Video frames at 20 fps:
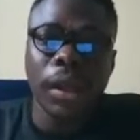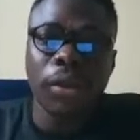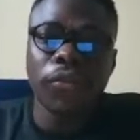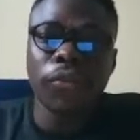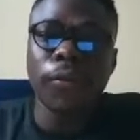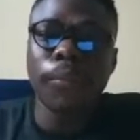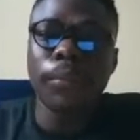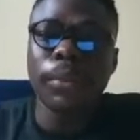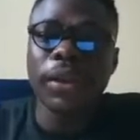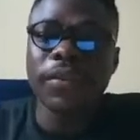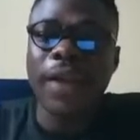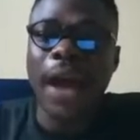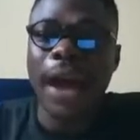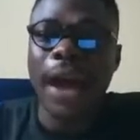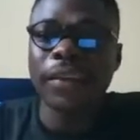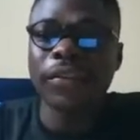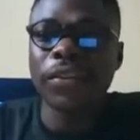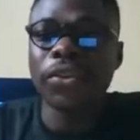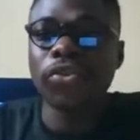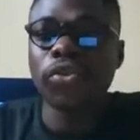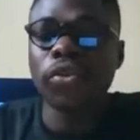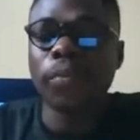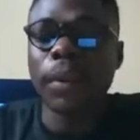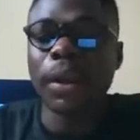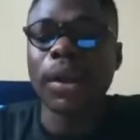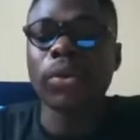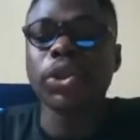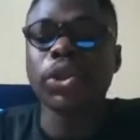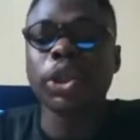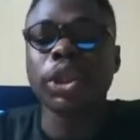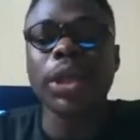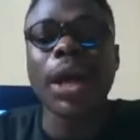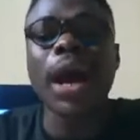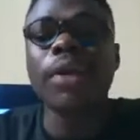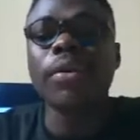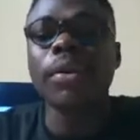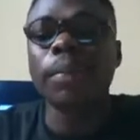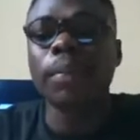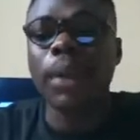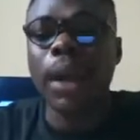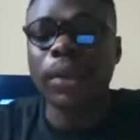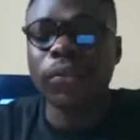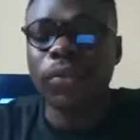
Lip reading: So please ask in the group and I'll try and reply